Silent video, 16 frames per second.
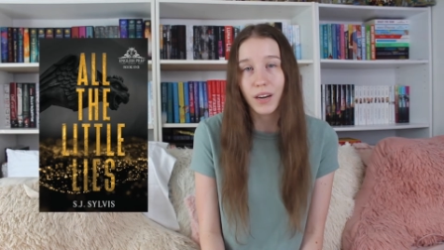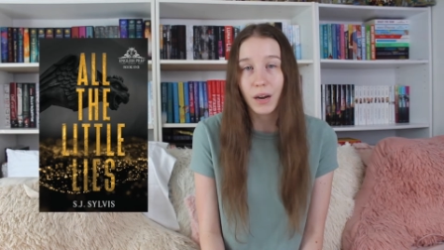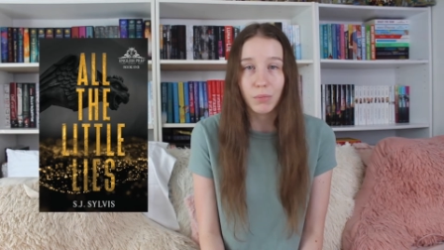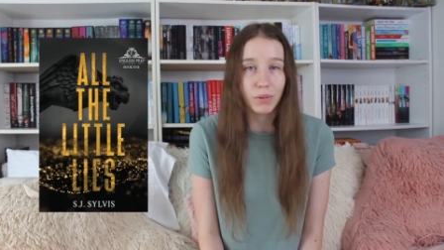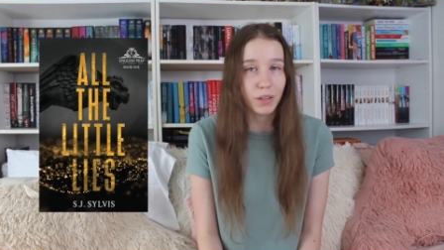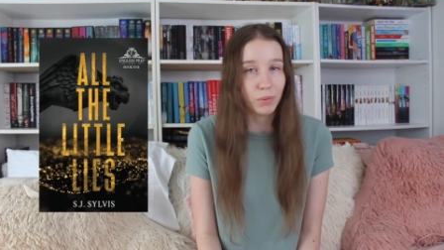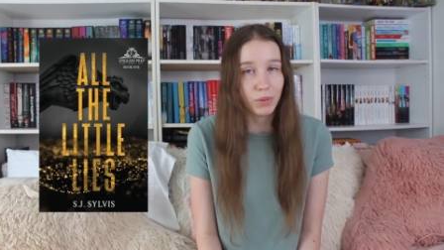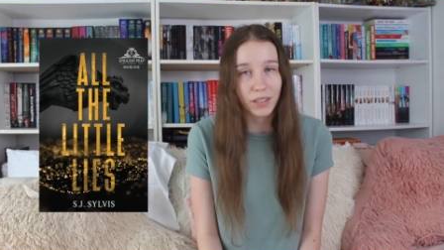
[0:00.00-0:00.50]
I
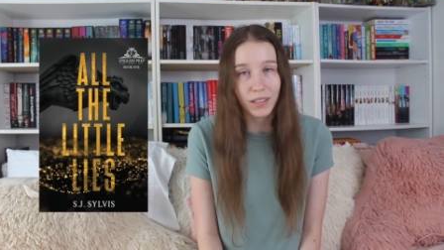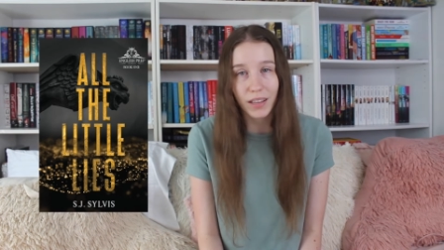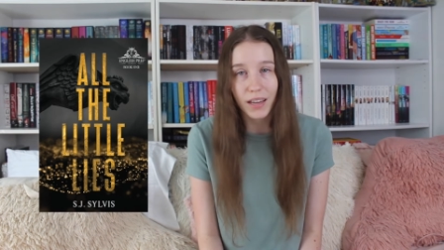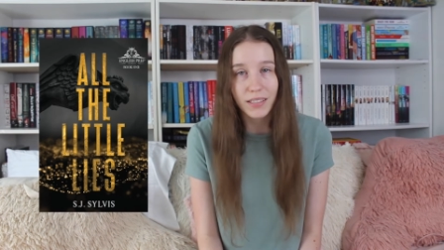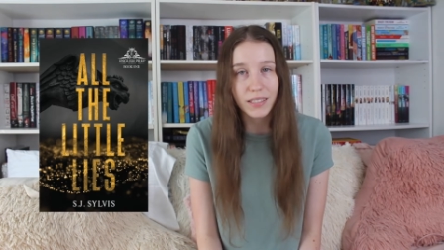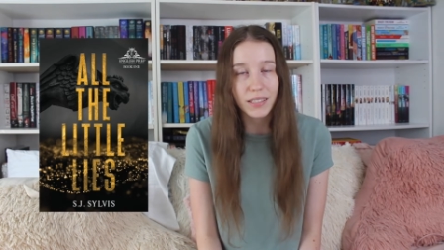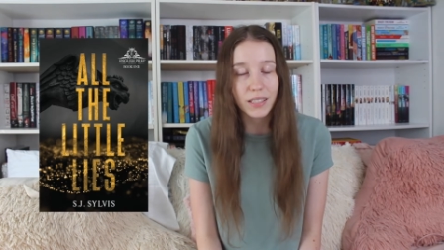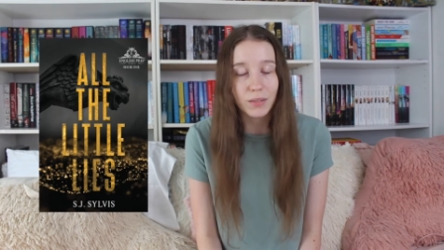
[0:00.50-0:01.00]
really really
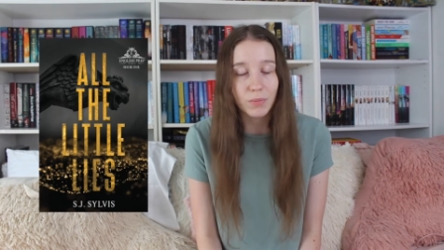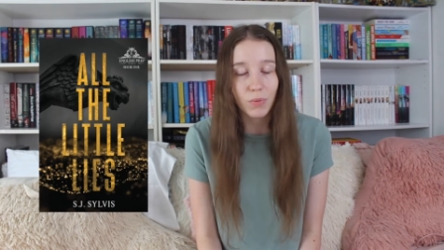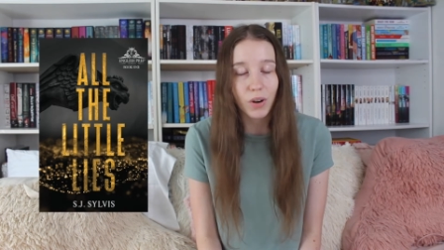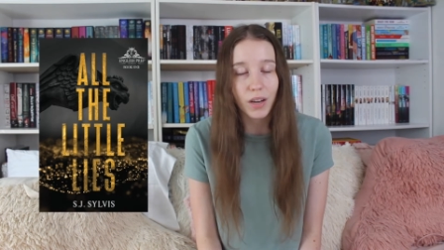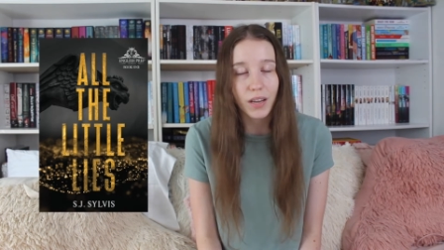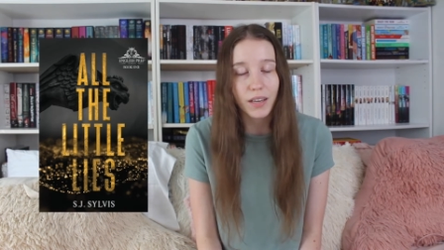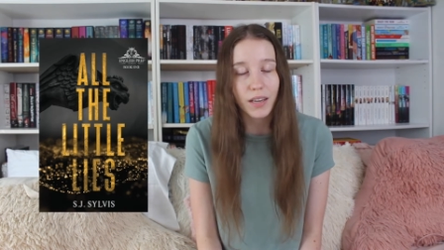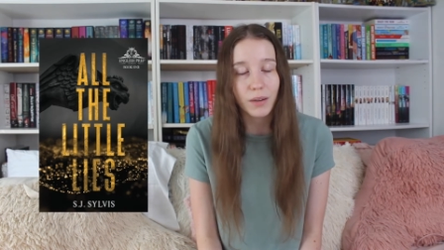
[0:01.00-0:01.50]
liked this
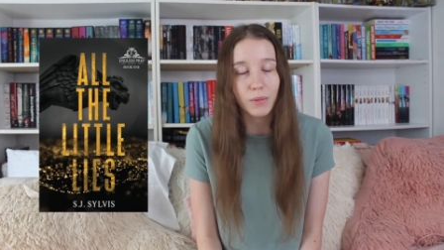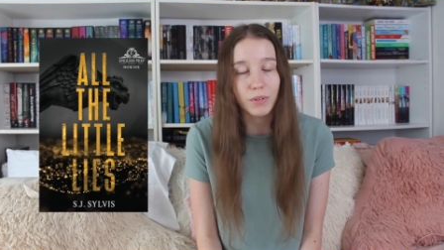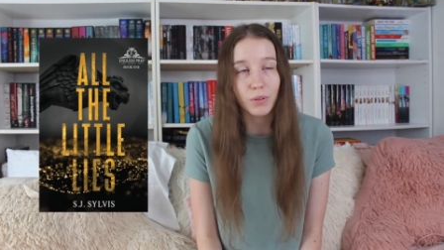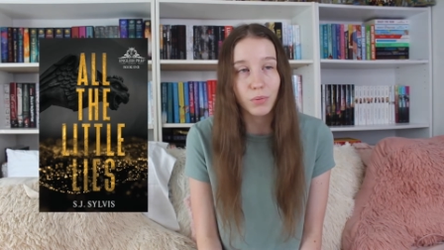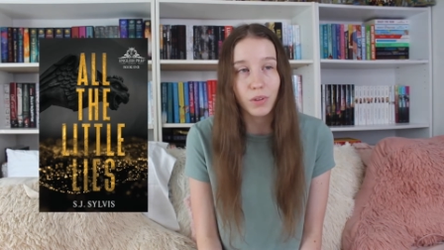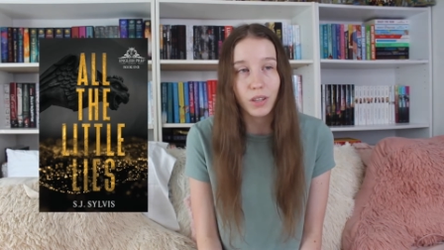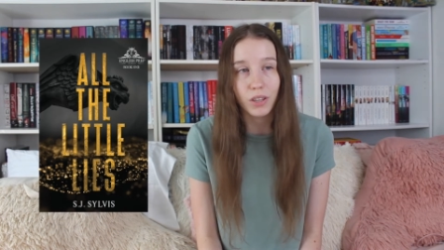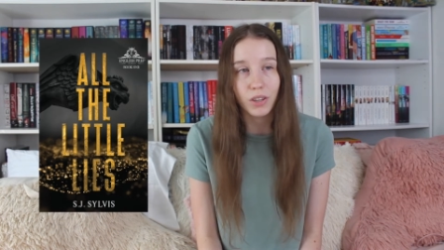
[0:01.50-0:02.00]
one. It was a
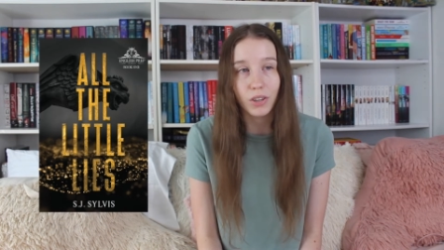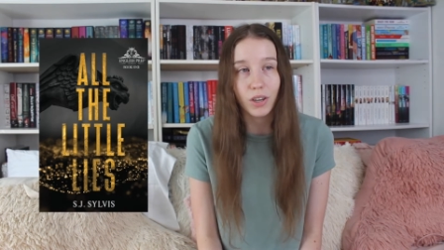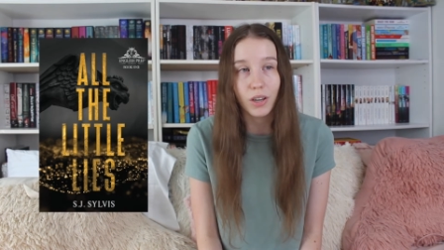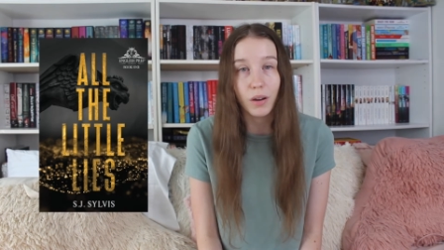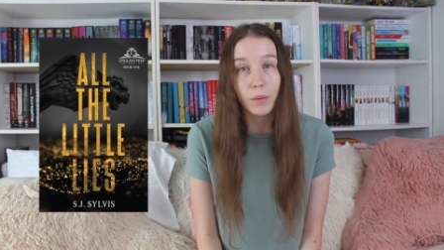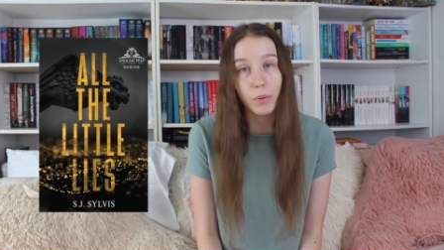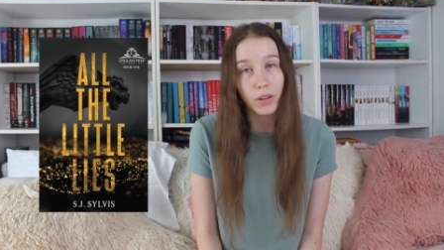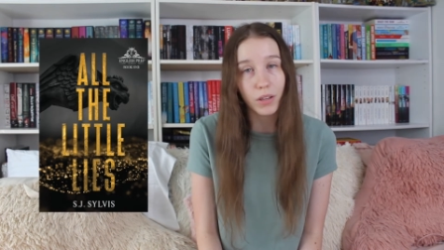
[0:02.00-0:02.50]
really good
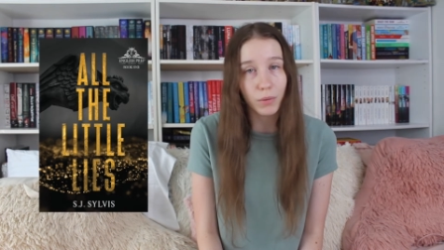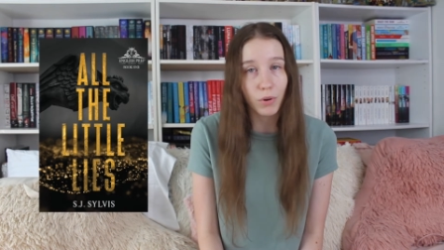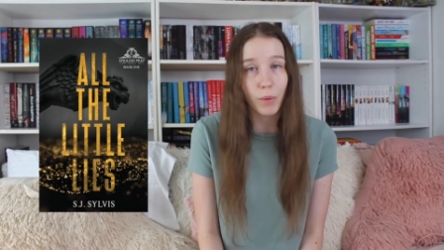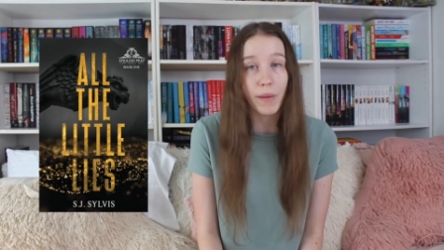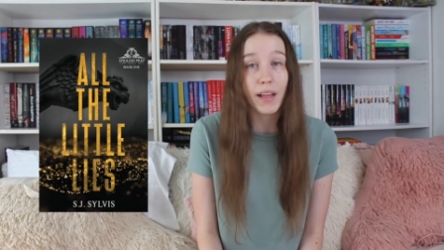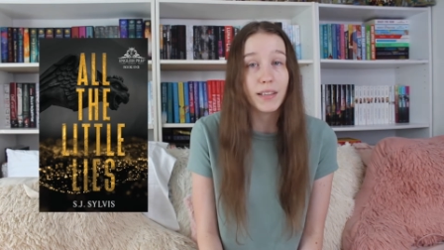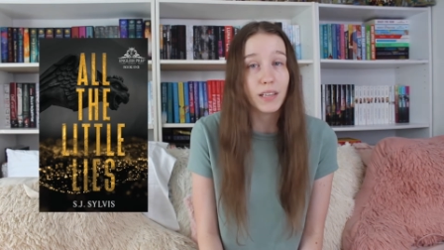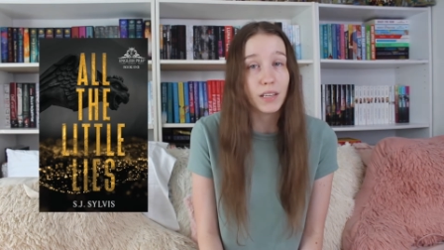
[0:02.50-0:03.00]
bully
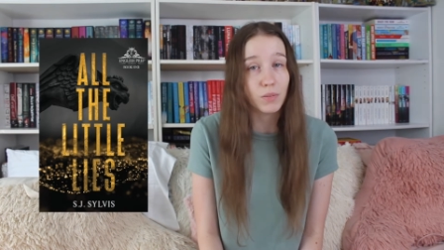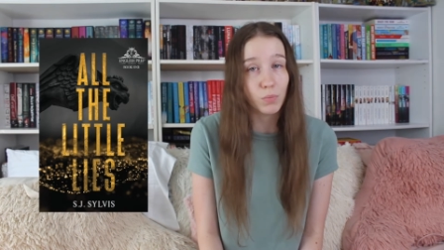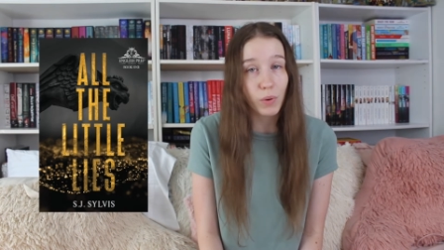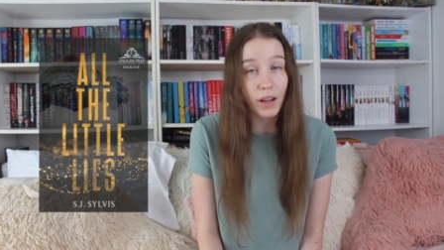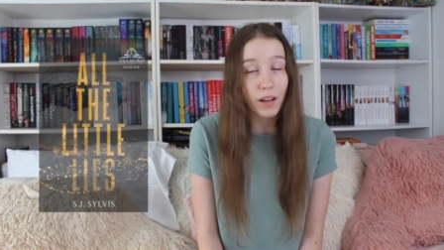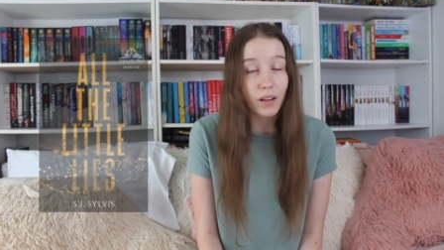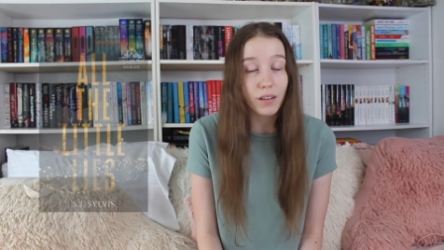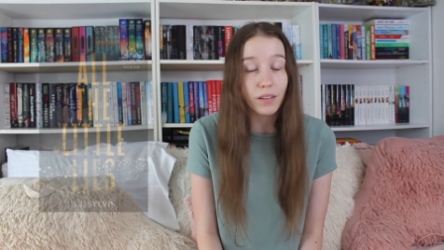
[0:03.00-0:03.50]
romance as
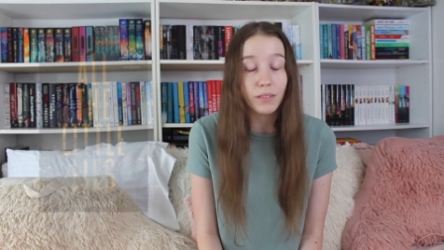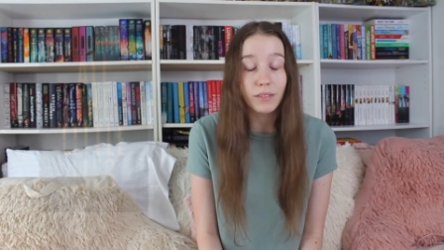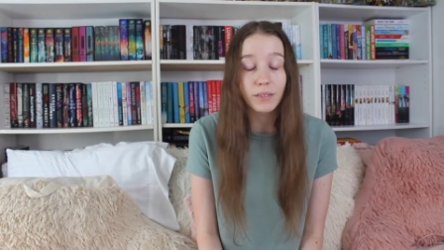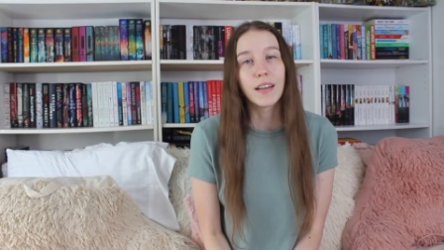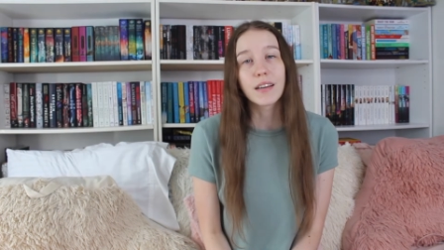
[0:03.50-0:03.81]
well.